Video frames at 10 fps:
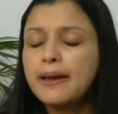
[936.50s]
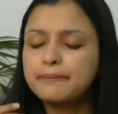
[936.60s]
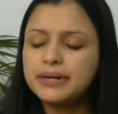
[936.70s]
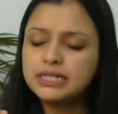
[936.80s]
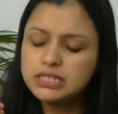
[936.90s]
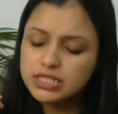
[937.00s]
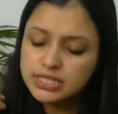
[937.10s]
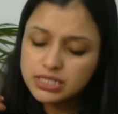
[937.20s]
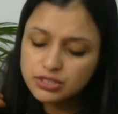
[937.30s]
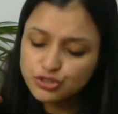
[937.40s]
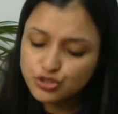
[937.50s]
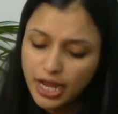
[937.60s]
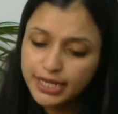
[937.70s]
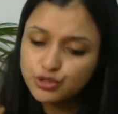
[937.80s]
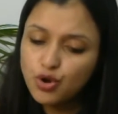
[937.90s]
but just
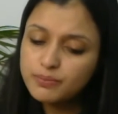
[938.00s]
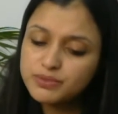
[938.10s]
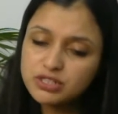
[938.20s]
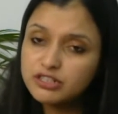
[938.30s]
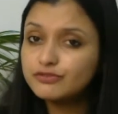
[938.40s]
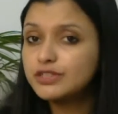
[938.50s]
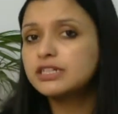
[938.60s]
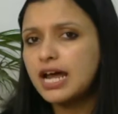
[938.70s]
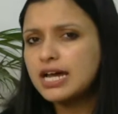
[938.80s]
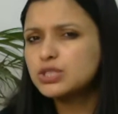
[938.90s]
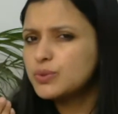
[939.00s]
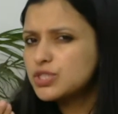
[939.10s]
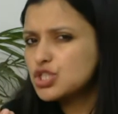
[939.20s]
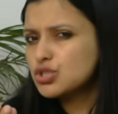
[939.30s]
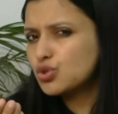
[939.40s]
try to observe the grass which
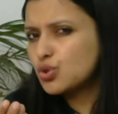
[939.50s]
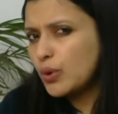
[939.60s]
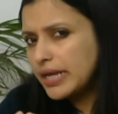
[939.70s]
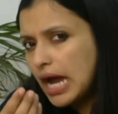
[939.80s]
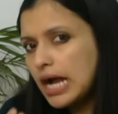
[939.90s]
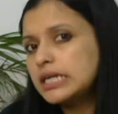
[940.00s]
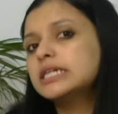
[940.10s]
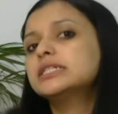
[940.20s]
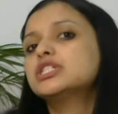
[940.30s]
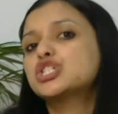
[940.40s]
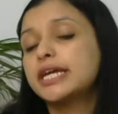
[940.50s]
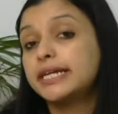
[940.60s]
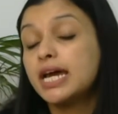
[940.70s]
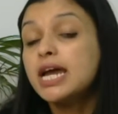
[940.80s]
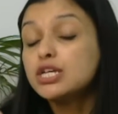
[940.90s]
is growing under the
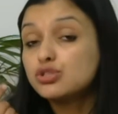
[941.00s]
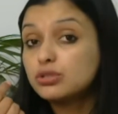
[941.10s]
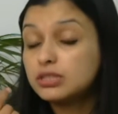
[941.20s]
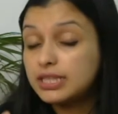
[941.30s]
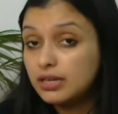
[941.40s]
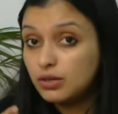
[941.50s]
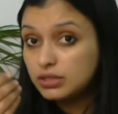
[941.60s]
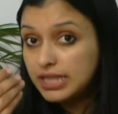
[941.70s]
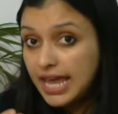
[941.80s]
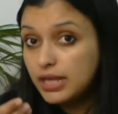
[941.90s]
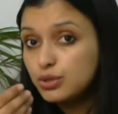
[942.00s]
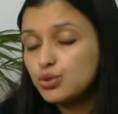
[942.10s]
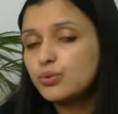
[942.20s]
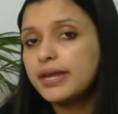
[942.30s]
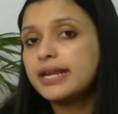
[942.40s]
shade. So there
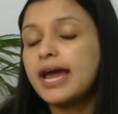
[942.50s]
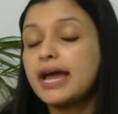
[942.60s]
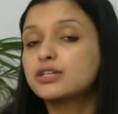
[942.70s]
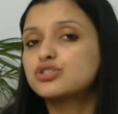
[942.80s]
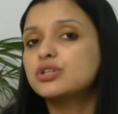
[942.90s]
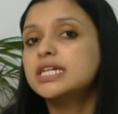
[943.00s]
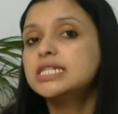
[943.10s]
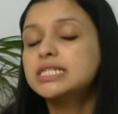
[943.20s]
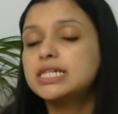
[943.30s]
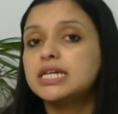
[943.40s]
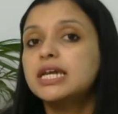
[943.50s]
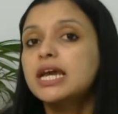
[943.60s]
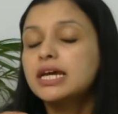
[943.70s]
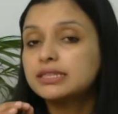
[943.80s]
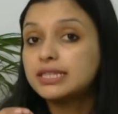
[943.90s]
you can actually see
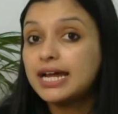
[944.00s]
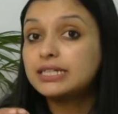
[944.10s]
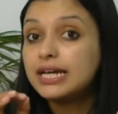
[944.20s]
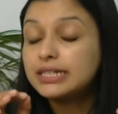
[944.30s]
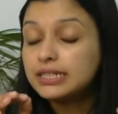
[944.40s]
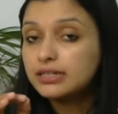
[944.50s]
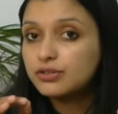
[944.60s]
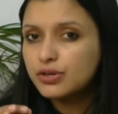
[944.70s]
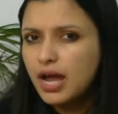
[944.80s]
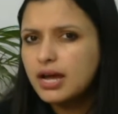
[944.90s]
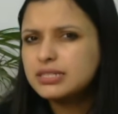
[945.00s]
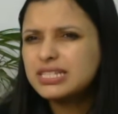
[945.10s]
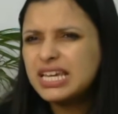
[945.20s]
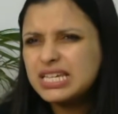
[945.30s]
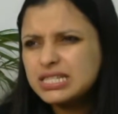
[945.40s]
that that grass
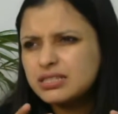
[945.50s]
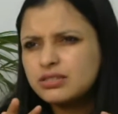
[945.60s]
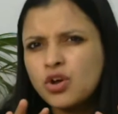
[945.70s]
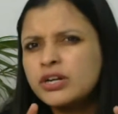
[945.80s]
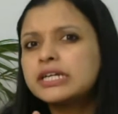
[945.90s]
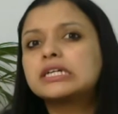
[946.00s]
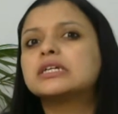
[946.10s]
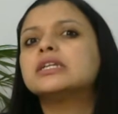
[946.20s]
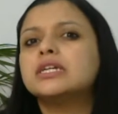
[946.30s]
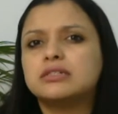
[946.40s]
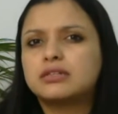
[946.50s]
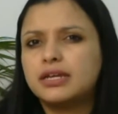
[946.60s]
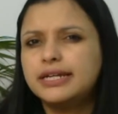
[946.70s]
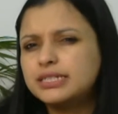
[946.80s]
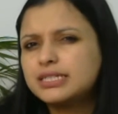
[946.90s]
is not green,
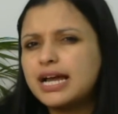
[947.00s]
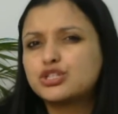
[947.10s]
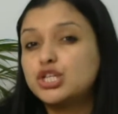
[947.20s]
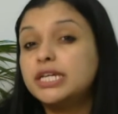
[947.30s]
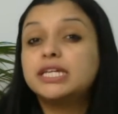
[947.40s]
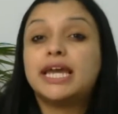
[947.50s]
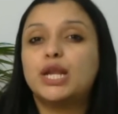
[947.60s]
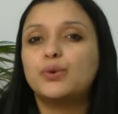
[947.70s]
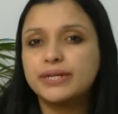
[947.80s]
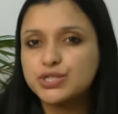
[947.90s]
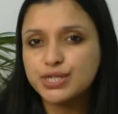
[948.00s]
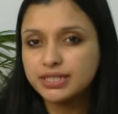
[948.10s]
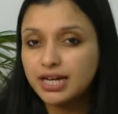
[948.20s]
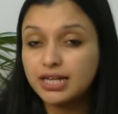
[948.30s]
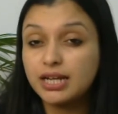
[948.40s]
it is actually yellowish in
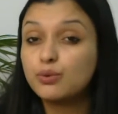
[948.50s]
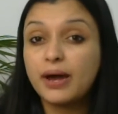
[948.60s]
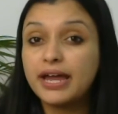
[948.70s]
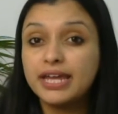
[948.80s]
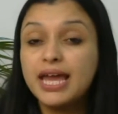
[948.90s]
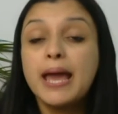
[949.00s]
color. Why?